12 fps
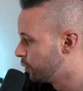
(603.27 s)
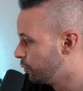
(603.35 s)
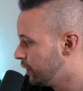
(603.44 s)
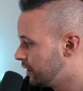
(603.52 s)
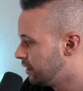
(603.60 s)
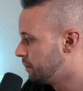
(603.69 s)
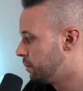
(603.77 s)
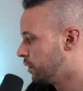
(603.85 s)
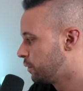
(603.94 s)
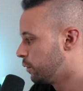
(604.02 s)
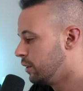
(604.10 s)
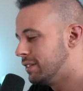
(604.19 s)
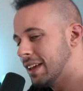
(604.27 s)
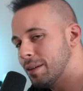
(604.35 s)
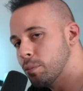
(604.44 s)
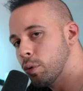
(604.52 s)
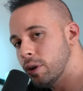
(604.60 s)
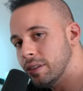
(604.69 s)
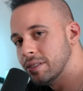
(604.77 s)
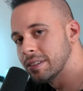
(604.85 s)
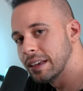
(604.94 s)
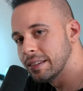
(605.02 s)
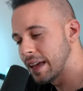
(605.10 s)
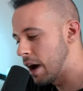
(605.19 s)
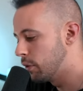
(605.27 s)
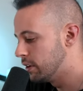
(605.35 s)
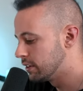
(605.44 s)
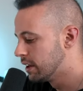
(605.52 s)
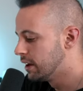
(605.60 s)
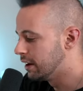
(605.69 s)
for reading a book for 10.6 hours.